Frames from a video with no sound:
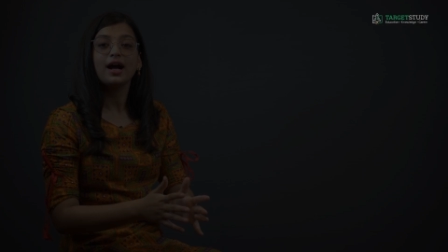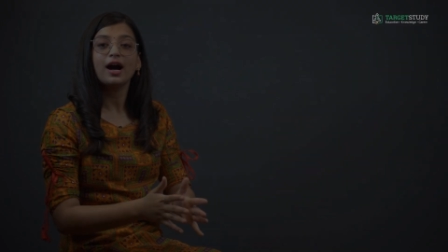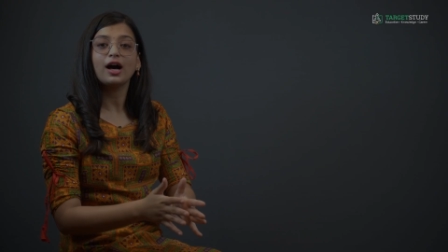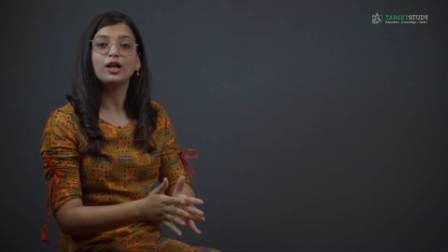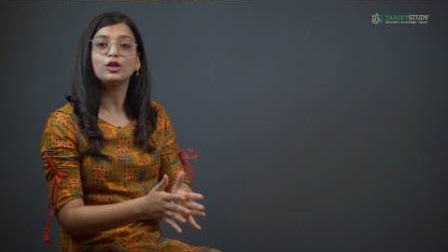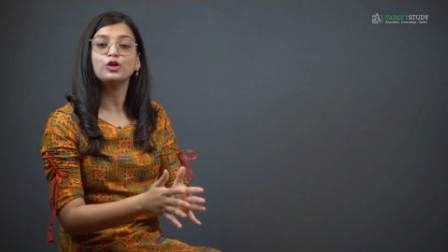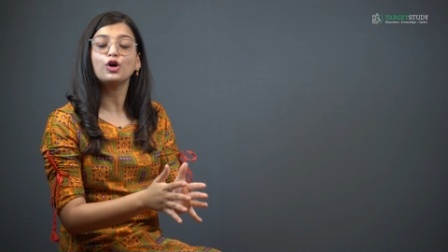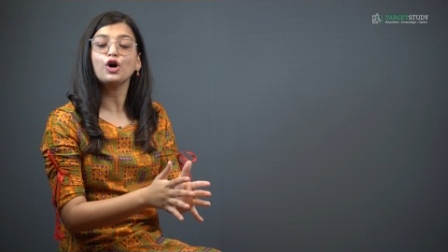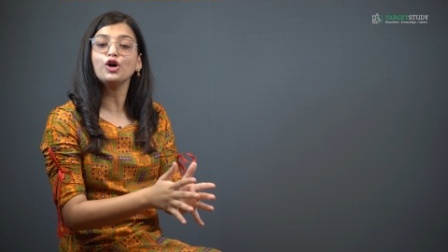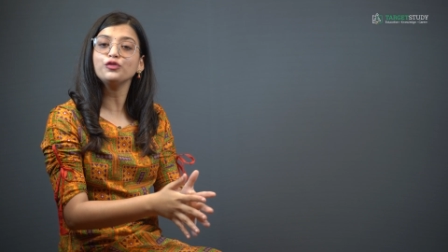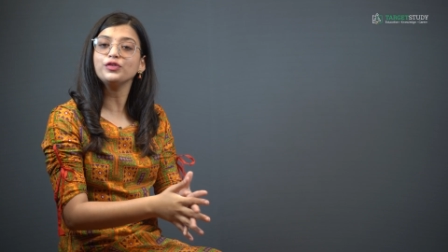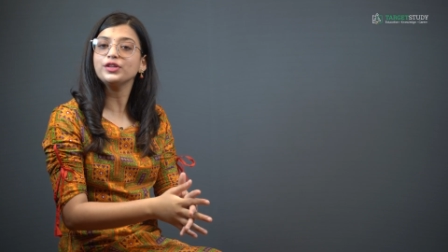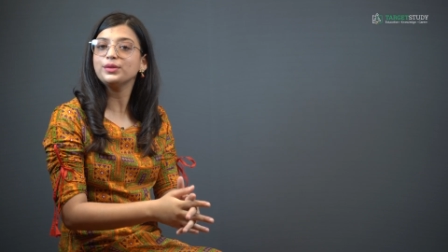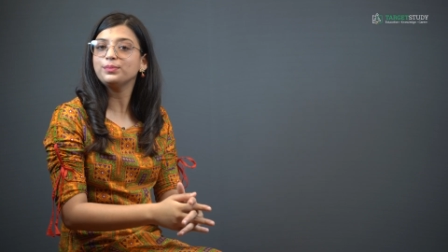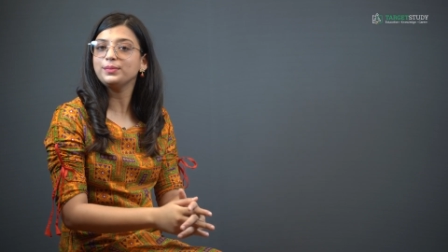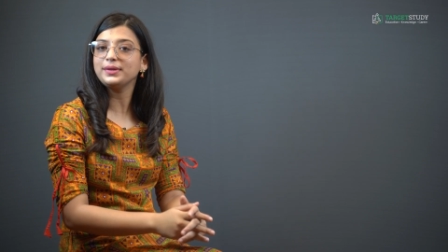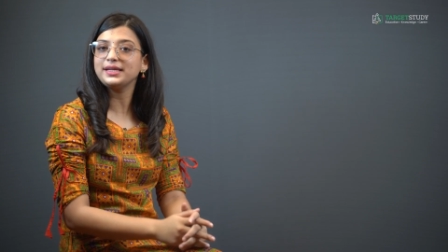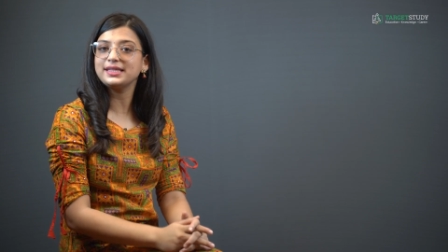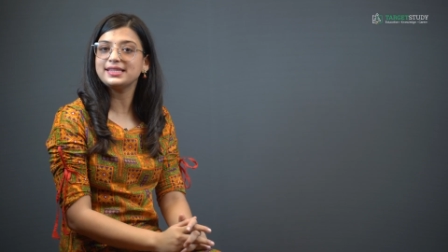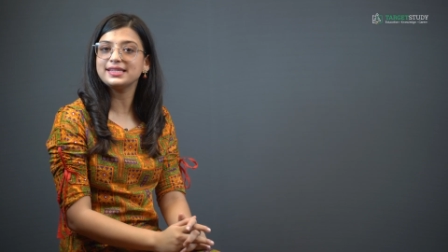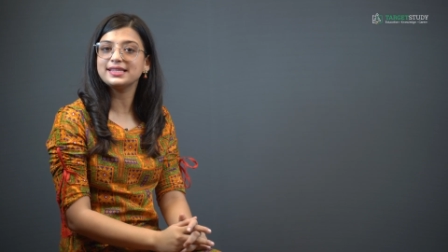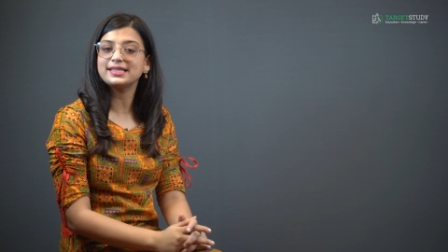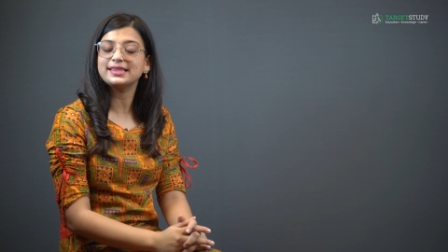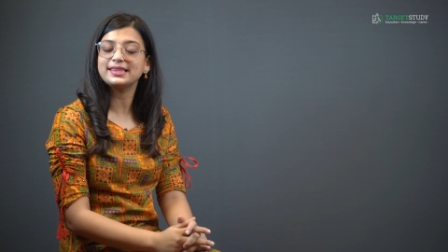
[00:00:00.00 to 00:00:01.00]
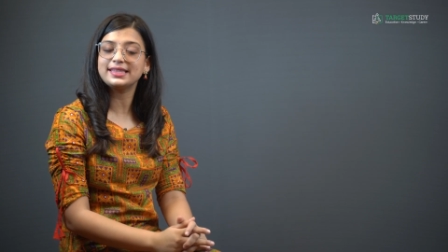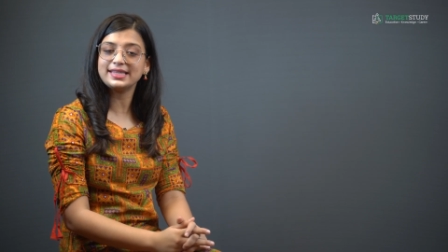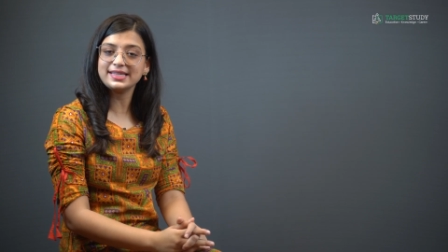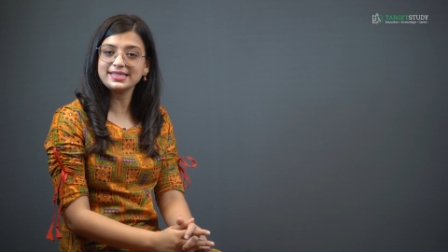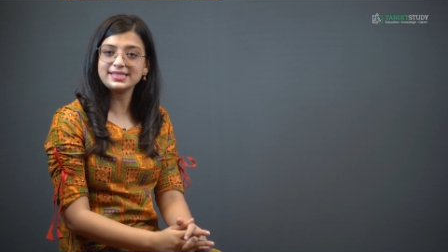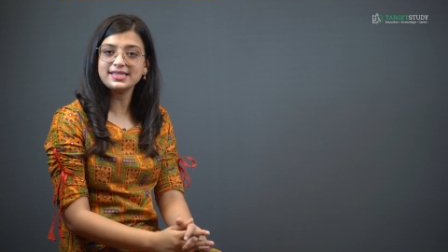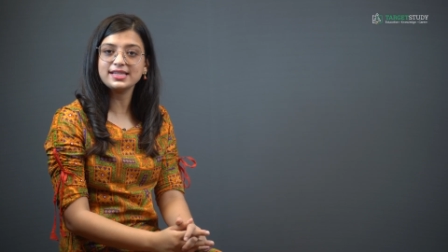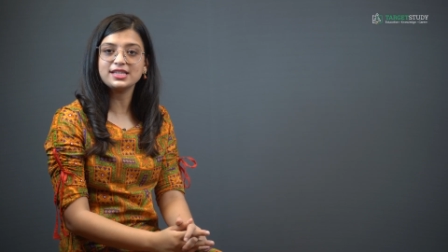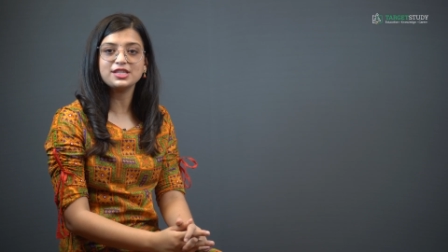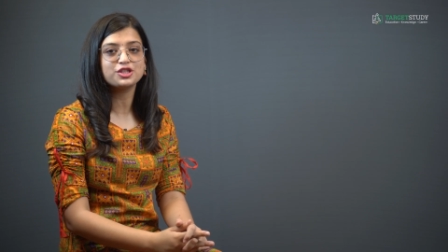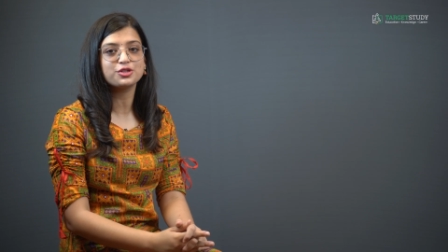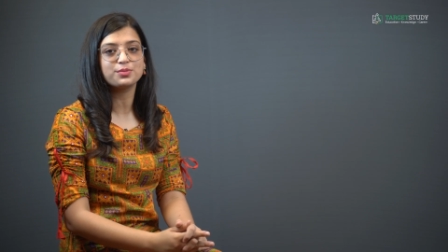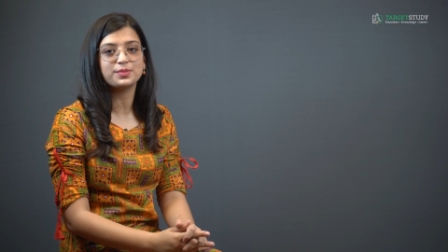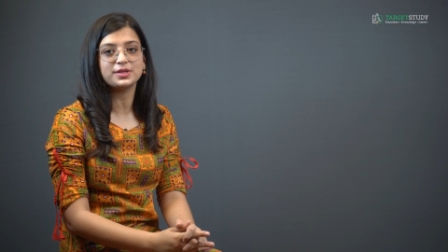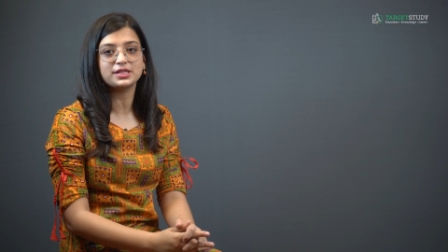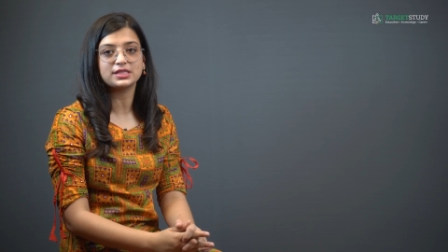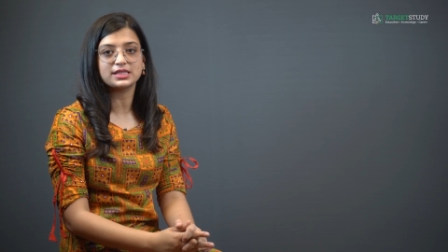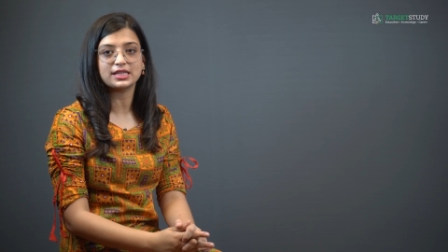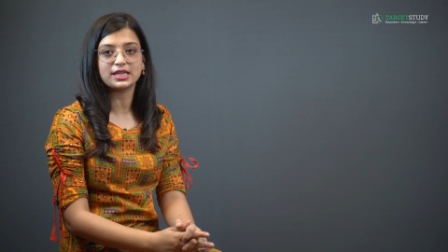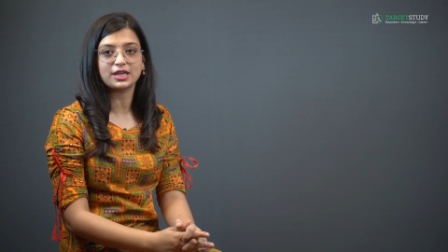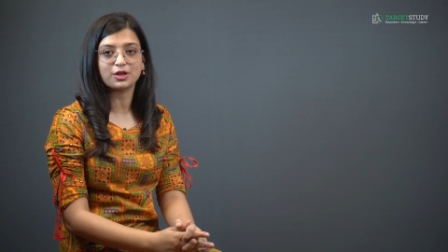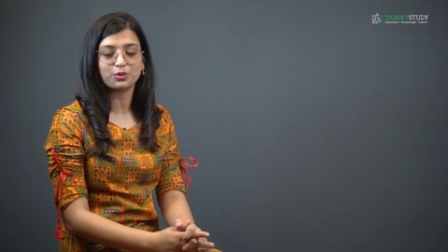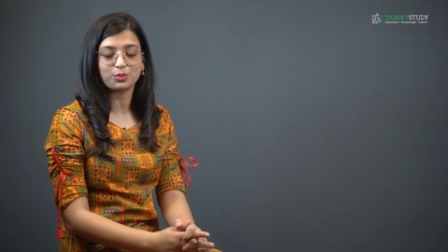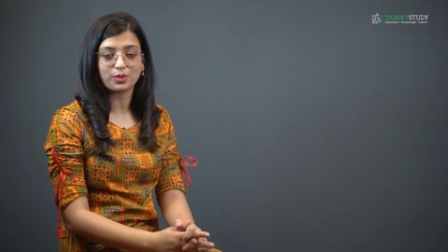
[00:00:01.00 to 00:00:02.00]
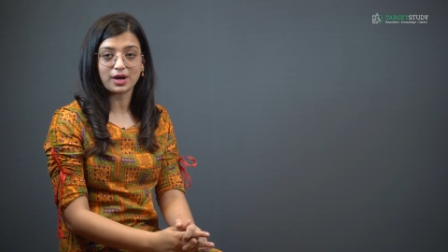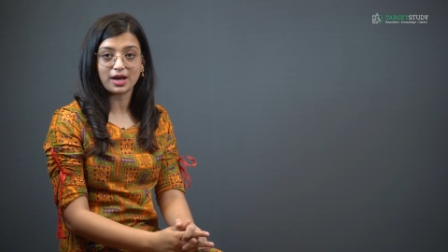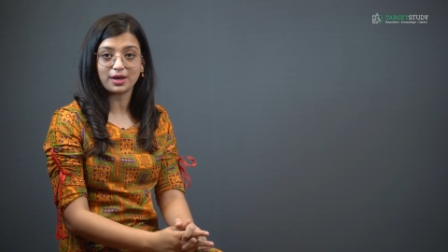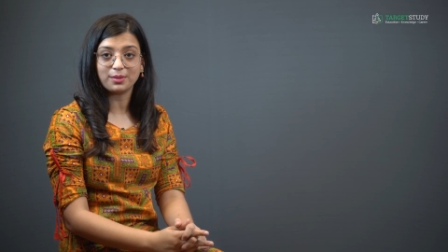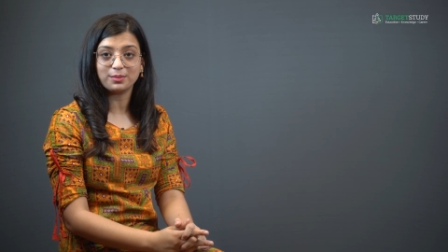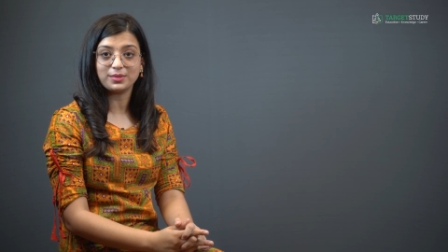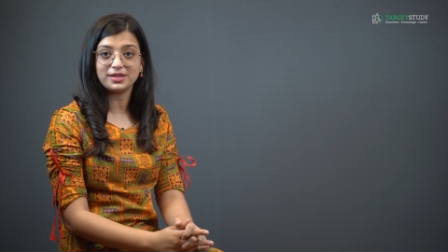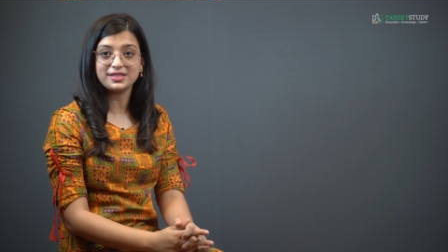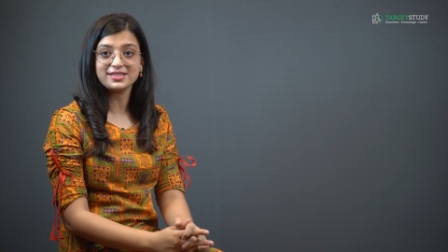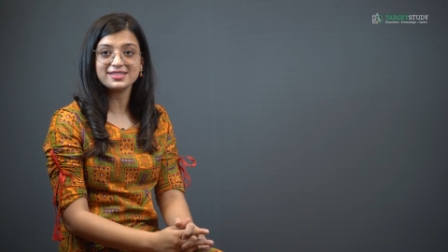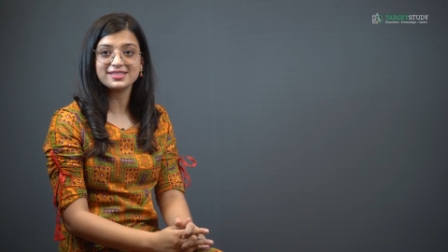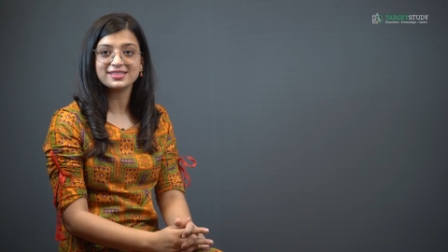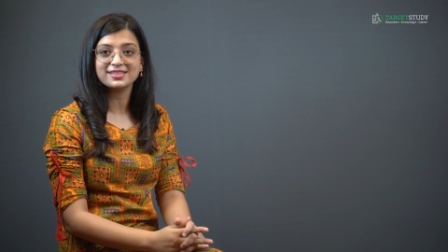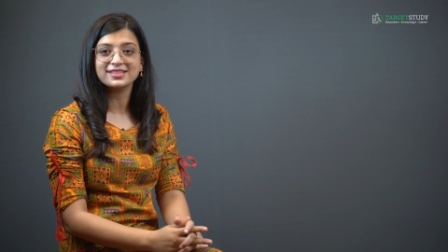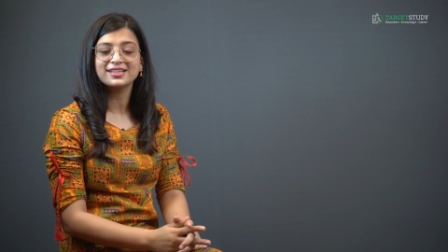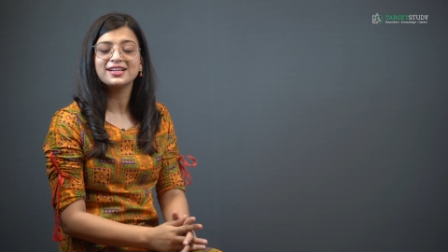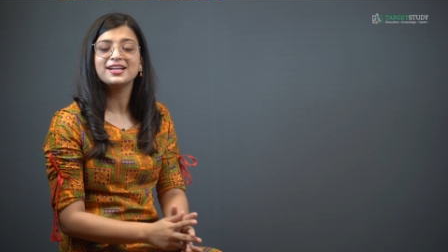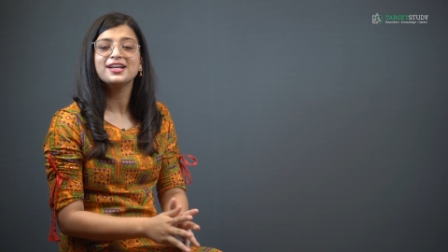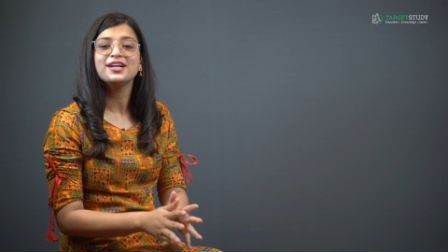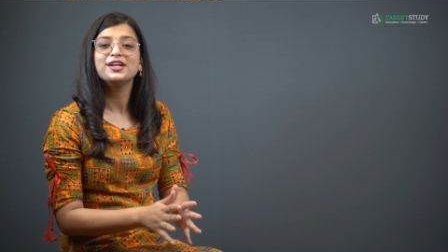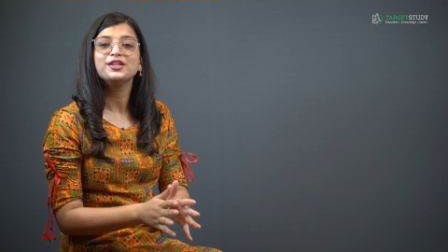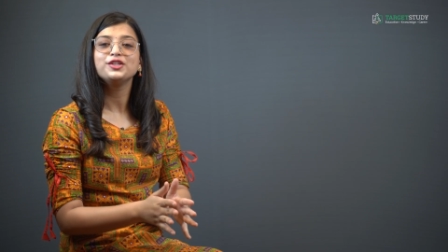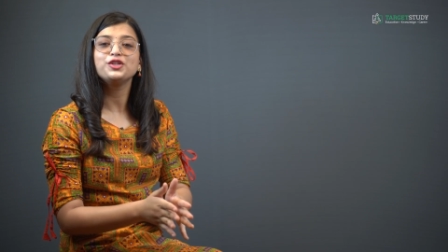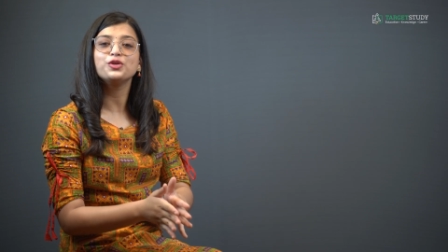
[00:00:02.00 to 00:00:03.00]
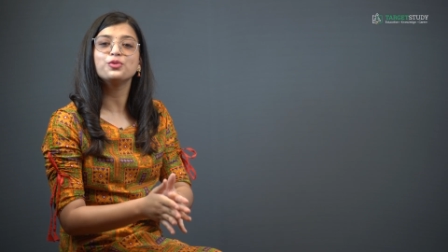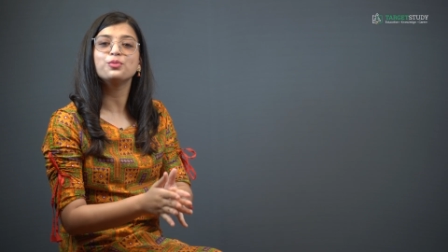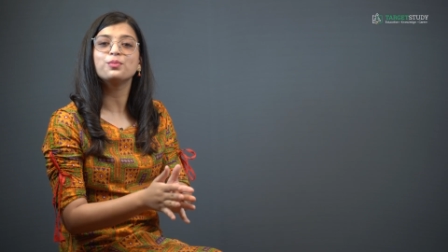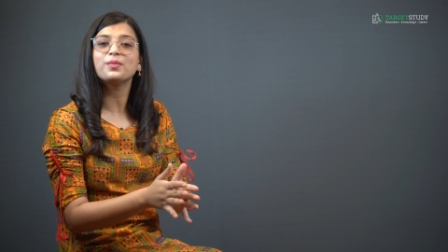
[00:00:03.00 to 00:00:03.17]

Along with meeting these eligibility requirements, you